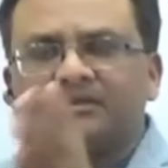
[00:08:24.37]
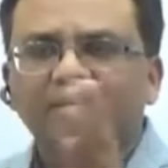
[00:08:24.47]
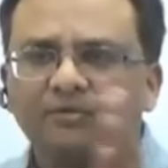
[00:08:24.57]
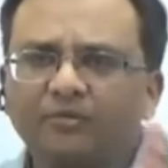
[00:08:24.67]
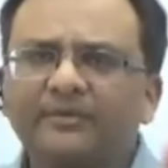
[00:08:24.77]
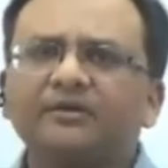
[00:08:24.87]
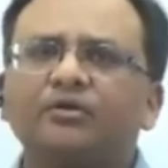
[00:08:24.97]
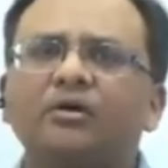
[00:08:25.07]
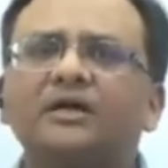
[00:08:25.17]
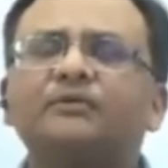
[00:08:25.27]
the
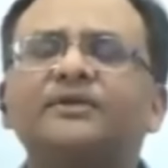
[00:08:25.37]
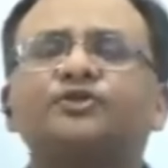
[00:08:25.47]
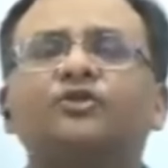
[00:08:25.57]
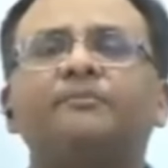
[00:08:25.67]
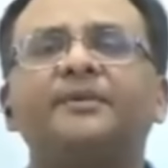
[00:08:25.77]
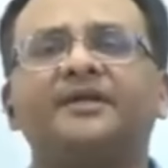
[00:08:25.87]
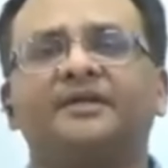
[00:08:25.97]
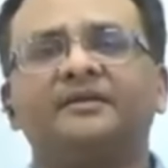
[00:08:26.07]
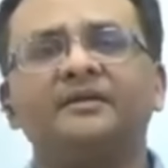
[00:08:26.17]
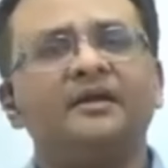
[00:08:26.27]
Roman conquest of
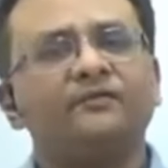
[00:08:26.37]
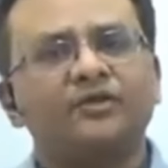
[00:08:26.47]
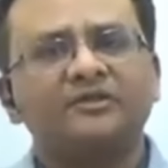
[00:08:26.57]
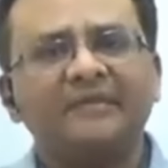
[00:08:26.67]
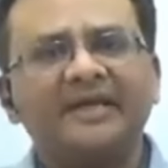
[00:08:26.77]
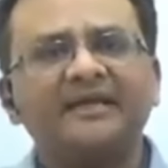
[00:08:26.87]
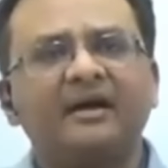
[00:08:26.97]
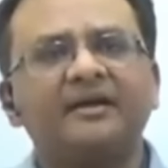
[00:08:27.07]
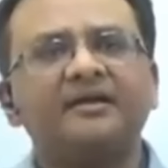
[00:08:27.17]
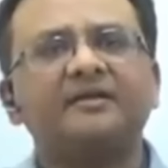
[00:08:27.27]
Britain was
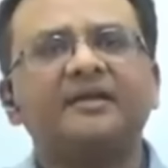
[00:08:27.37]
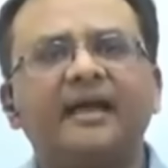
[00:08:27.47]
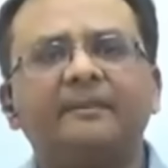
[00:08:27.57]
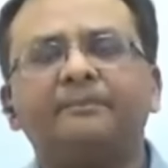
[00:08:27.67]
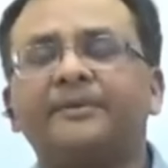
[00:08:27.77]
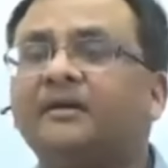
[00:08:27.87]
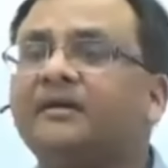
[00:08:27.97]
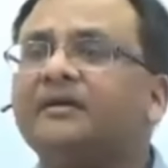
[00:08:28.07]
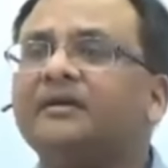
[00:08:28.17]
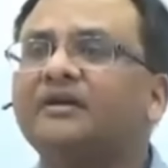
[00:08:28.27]
made under the
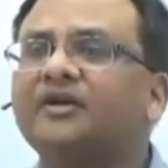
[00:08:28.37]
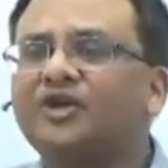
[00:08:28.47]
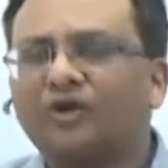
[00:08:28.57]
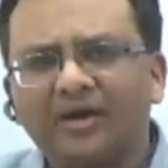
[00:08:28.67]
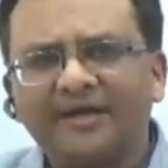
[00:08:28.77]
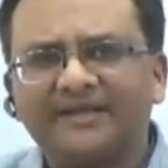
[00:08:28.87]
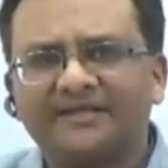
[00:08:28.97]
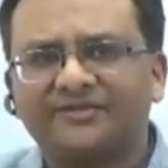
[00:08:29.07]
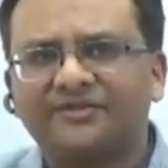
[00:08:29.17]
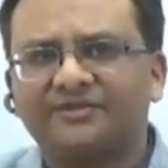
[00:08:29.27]
Emperor
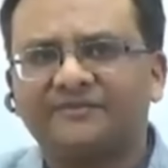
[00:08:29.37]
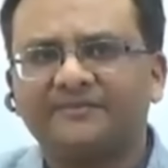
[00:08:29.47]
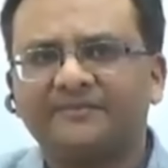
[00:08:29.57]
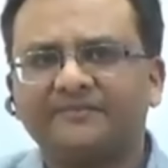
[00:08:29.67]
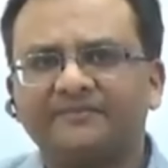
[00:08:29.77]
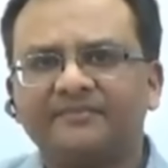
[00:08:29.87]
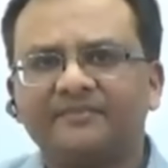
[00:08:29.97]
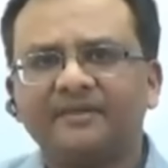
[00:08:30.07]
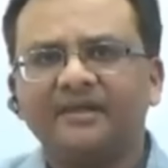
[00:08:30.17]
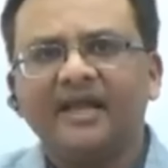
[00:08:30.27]
Claudius.
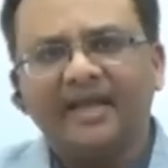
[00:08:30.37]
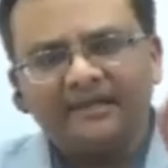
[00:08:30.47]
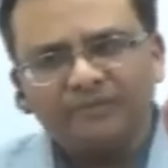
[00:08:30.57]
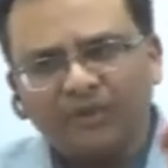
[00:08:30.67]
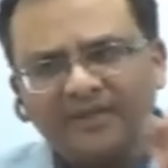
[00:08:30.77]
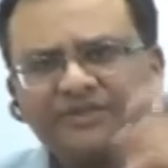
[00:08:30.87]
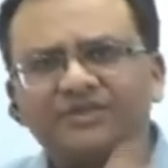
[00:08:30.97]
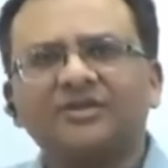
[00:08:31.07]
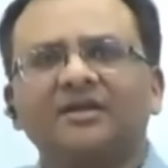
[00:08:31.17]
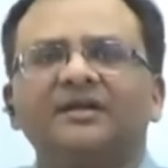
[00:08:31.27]
And
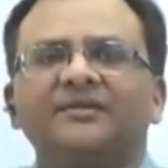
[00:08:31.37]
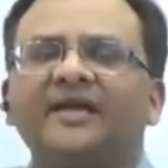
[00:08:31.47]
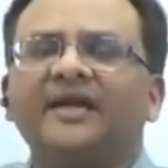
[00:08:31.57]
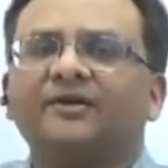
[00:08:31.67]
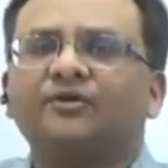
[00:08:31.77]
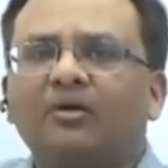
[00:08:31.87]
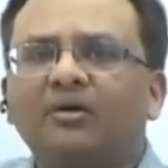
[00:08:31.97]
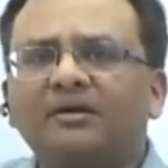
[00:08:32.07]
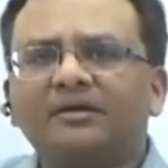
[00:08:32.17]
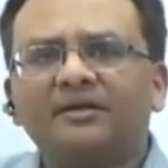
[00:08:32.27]
once they had
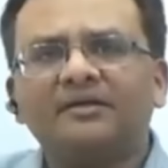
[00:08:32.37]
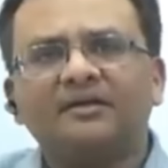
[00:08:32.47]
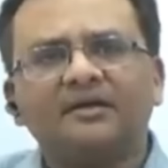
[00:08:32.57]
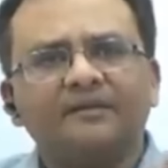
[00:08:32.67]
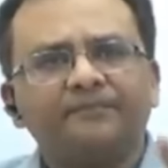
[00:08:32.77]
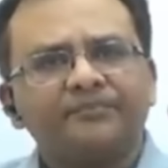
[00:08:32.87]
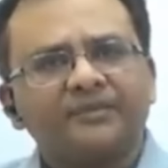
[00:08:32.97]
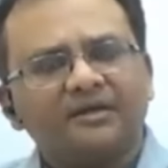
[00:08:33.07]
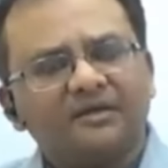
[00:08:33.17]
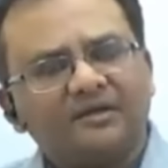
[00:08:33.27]
conquered
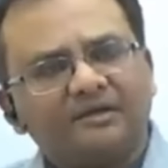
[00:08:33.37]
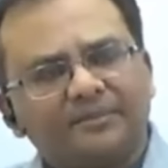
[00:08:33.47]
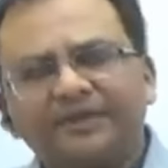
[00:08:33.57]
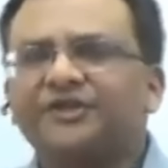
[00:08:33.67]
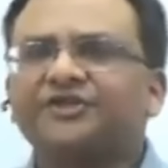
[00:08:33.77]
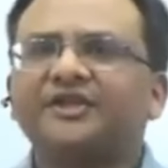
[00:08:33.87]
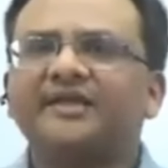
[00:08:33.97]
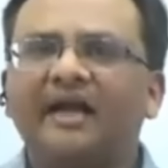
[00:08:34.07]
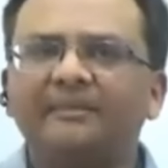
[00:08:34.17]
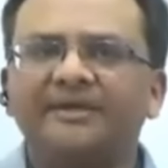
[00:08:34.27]
the British
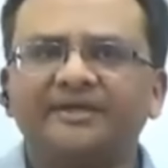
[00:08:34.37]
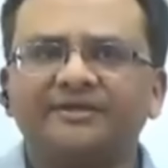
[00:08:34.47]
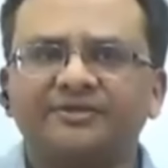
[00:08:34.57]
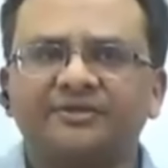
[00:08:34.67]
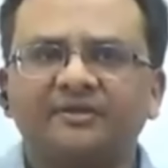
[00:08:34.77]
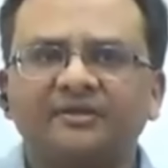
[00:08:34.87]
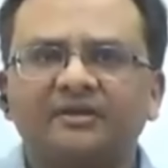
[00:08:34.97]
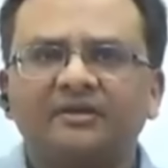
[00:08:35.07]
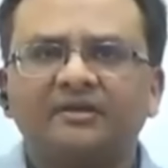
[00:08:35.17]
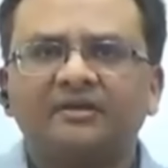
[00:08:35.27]
inhabitants,
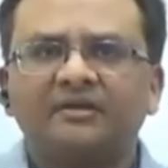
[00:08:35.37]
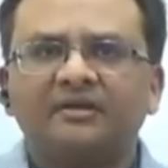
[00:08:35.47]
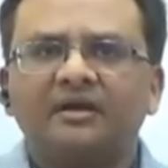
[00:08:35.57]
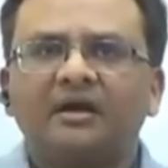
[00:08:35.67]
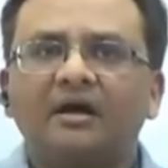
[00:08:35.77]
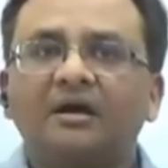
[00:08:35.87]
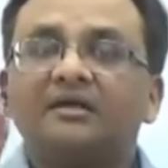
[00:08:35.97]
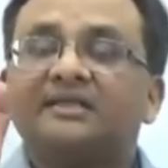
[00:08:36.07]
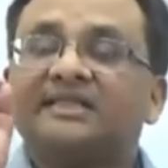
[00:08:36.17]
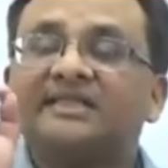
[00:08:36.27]

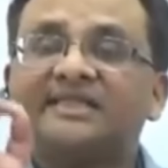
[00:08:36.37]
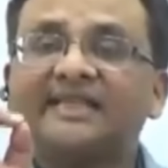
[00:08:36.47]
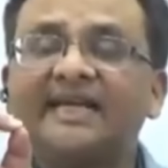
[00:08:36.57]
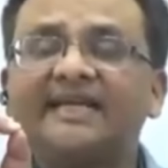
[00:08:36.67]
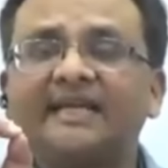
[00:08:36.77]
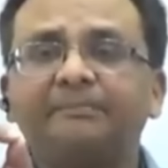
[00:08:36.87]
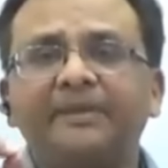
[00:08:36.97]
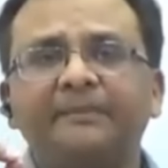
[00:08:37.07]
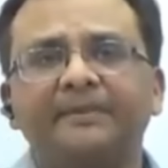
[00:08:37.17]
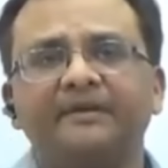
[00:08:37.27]
a Celtic
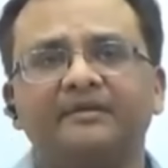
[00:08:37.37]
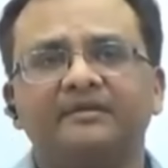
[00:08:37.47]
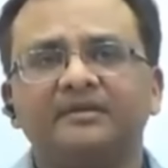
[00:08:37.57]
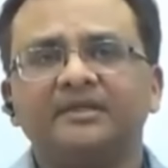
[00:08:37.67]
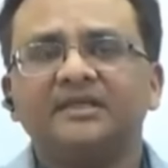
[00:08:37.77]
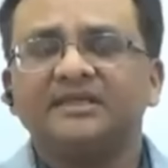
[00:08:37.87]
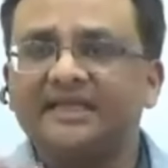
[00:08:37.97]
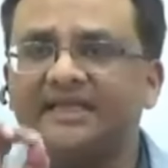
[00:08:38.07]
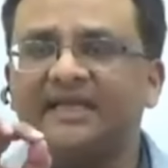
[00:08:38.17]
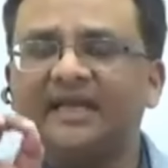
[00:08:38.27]
people,
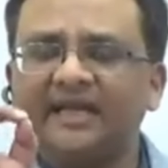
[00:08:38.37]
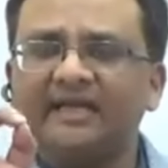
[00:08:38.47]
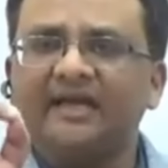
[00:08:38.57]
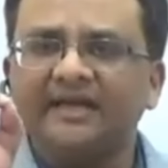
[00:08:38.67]
Celtic,